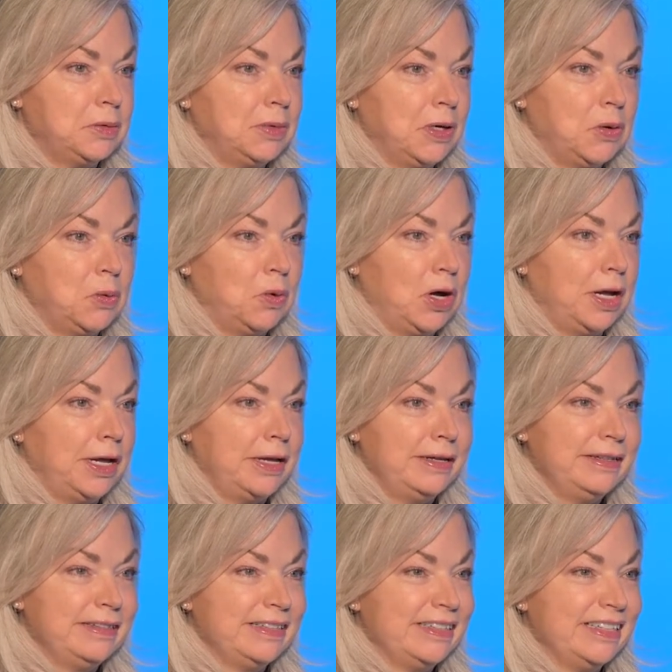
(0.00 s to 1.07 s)
about
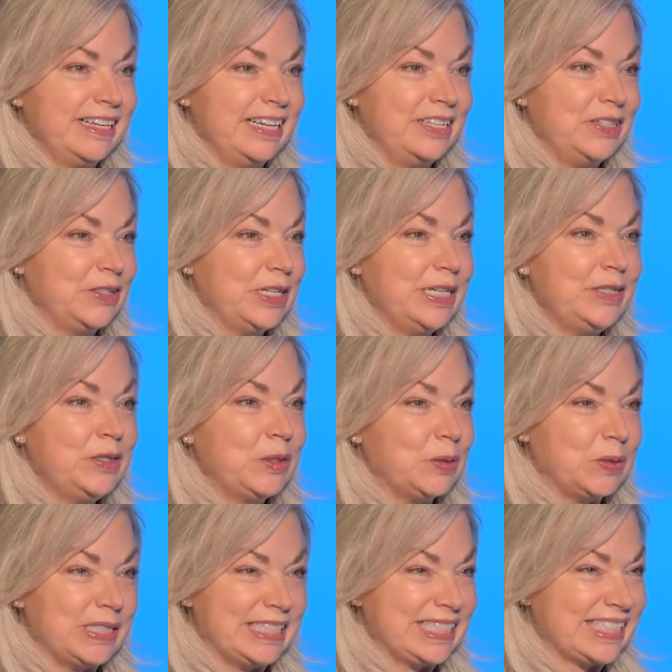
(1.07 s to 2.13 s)
why and look
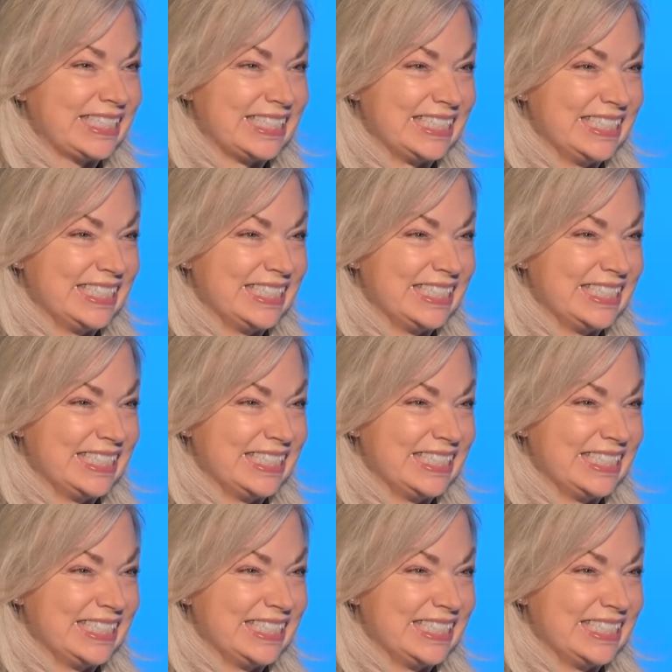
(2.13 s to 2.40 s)
into it.